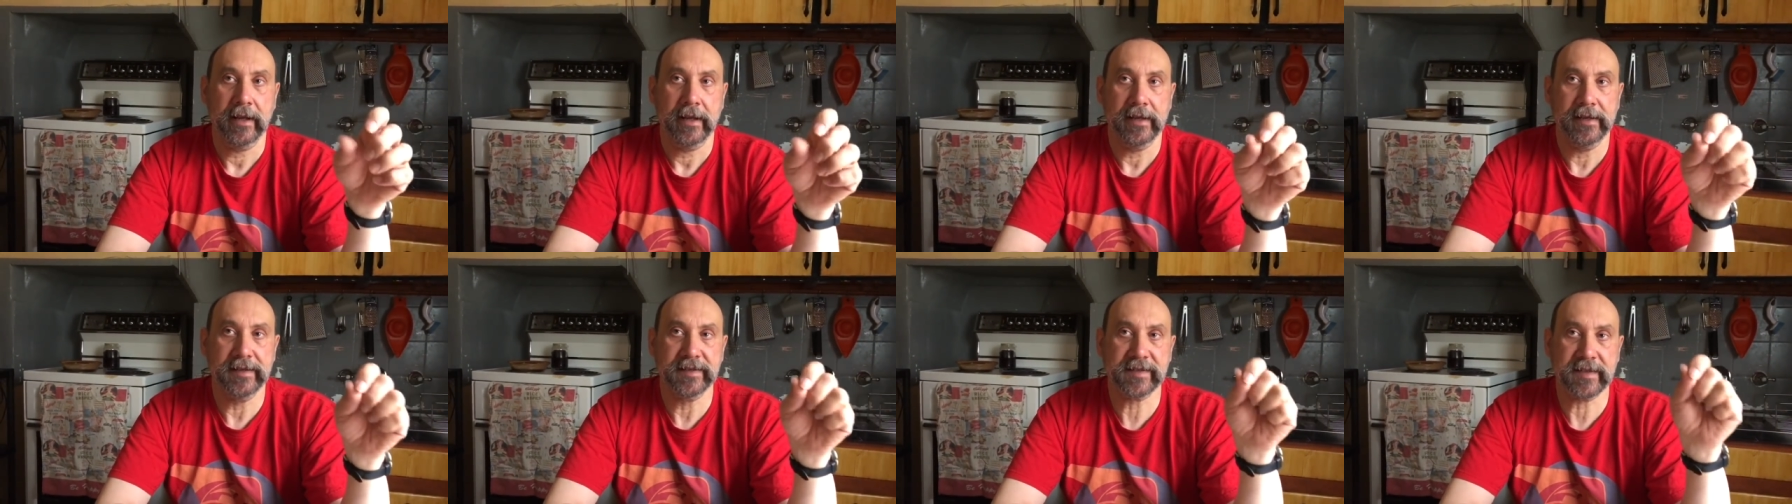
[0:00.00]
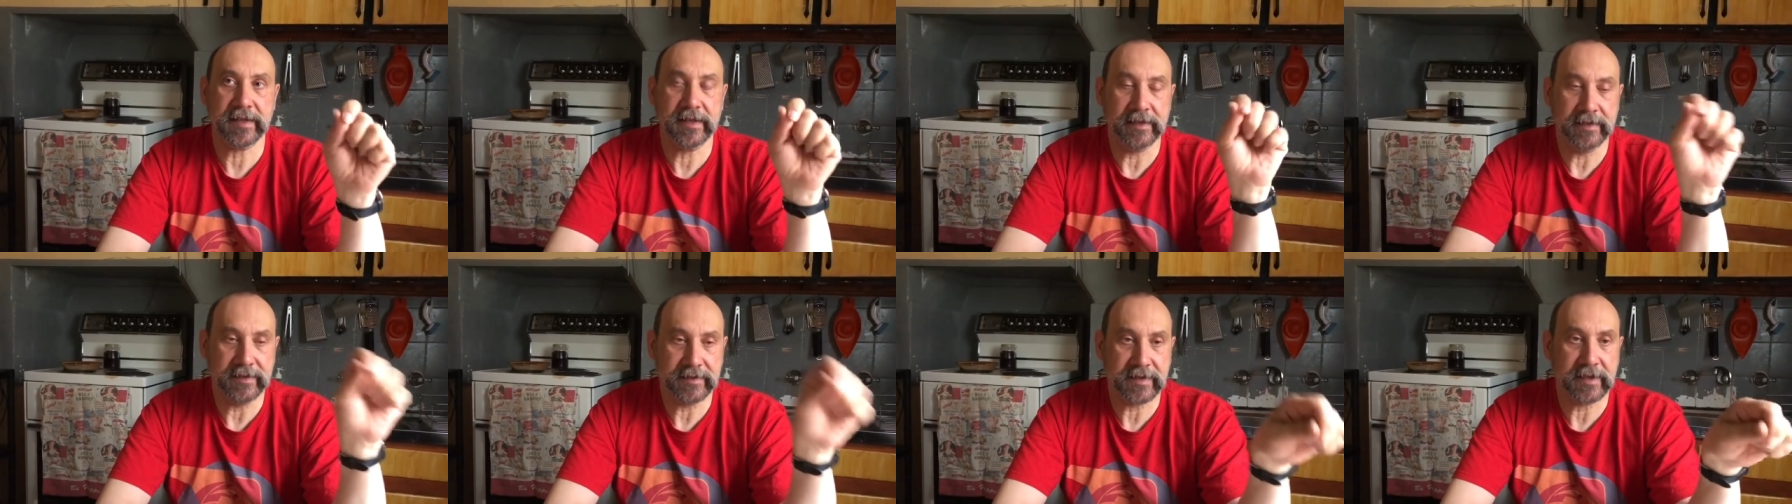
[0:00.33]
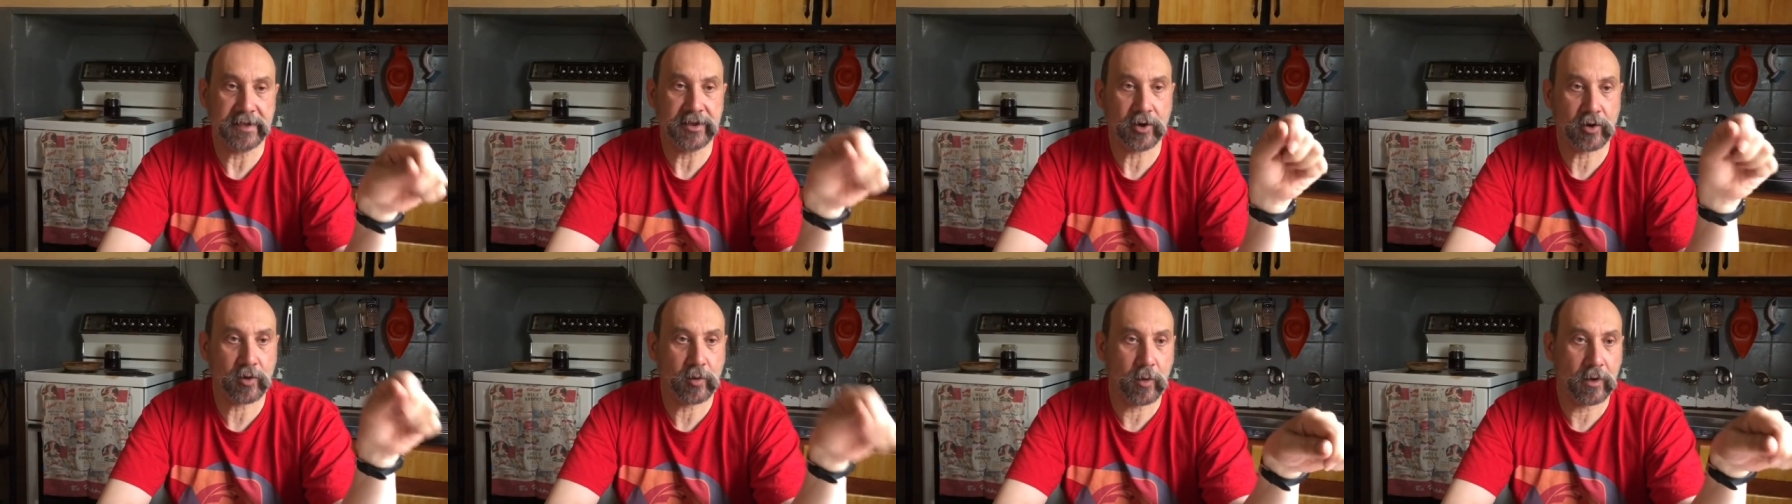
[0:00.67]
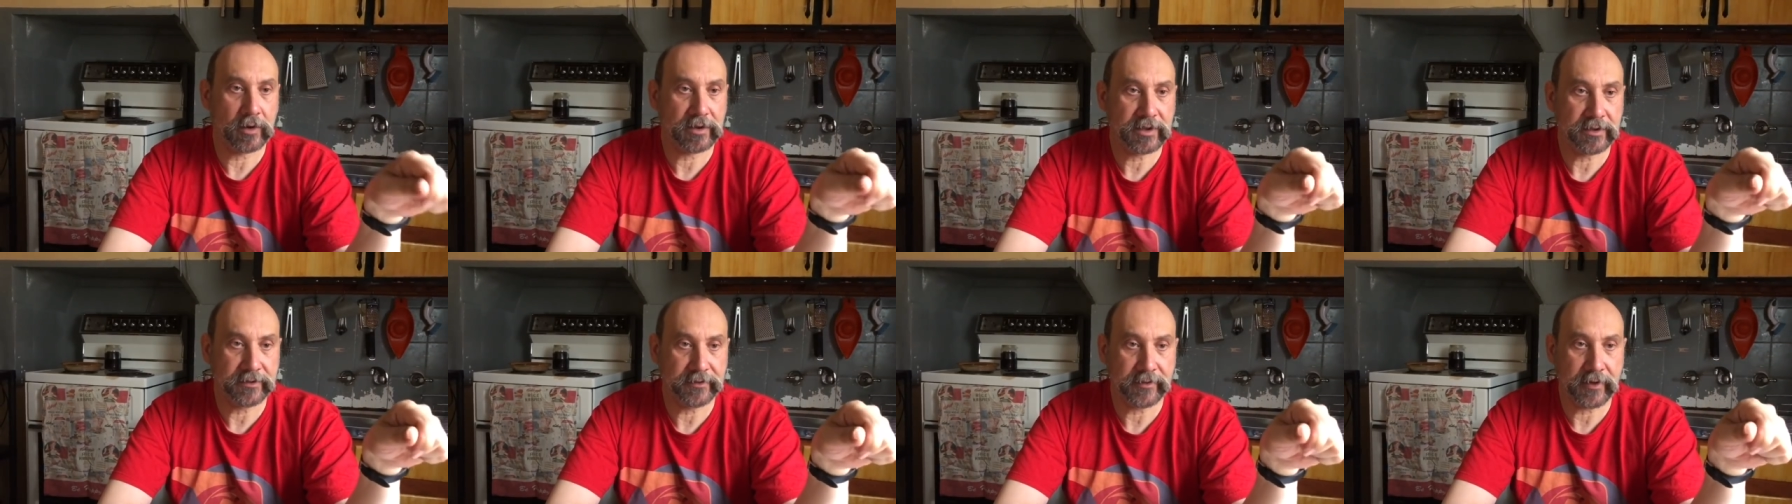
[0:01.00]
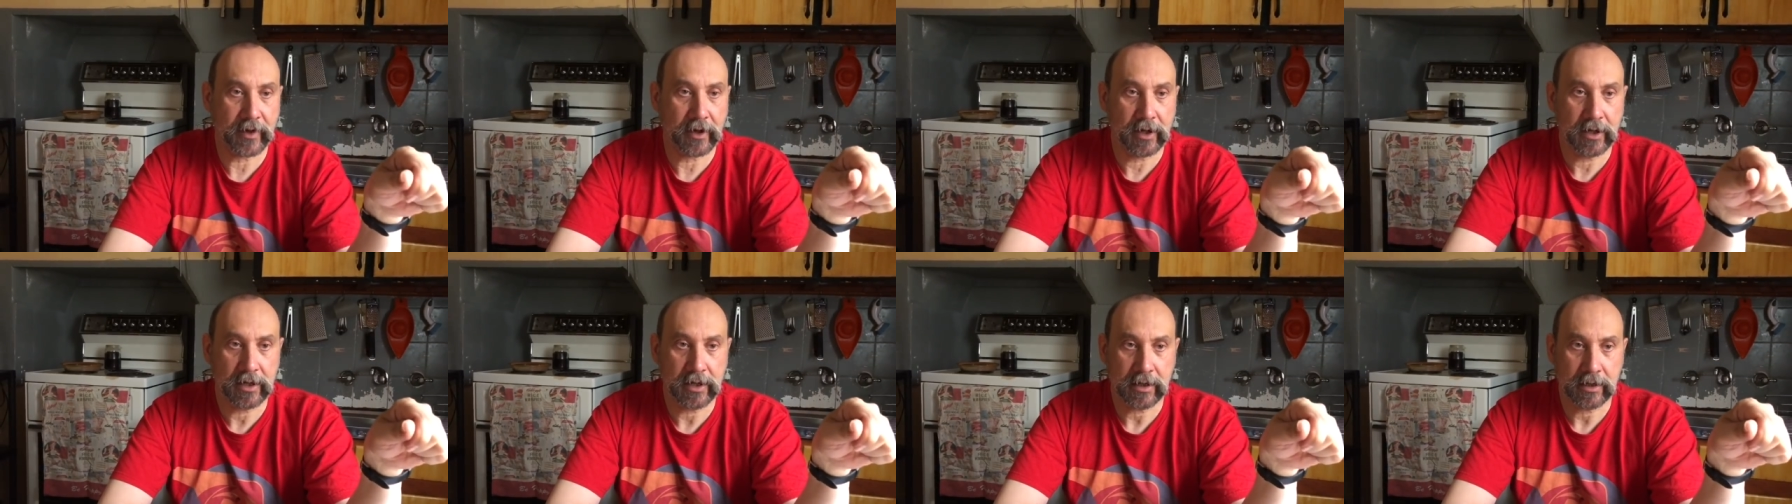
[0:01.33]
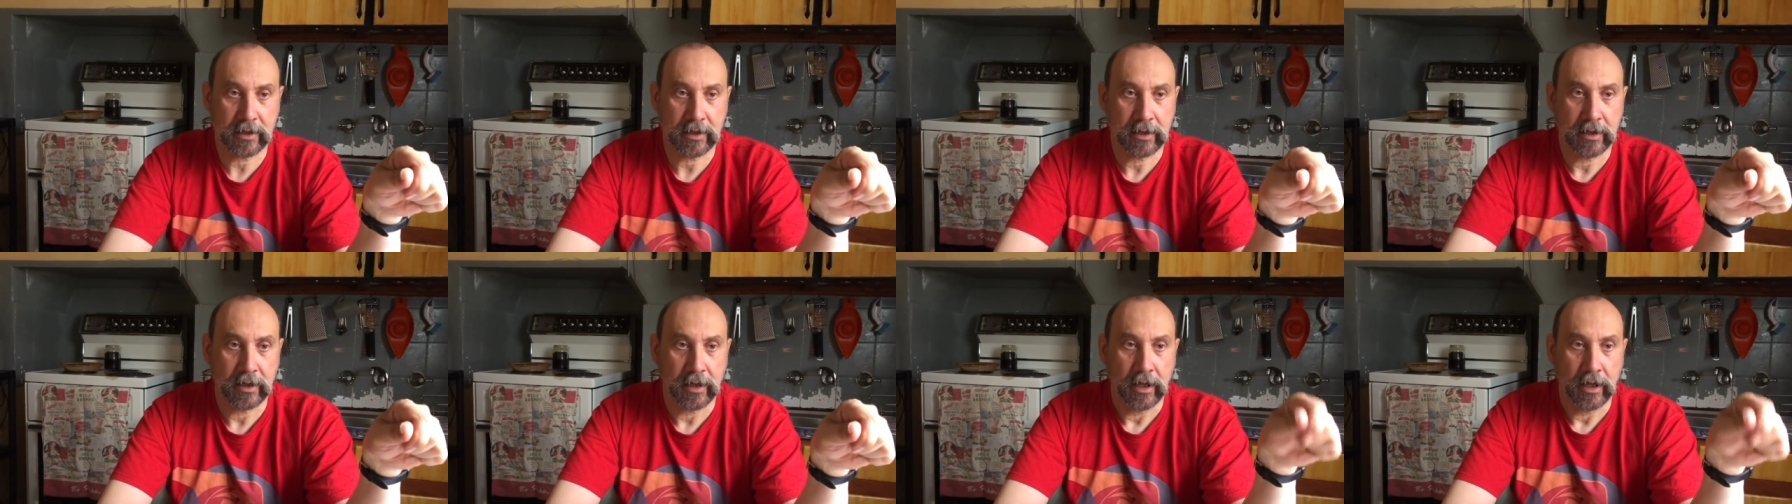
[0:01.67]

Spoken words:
is easy to quantify,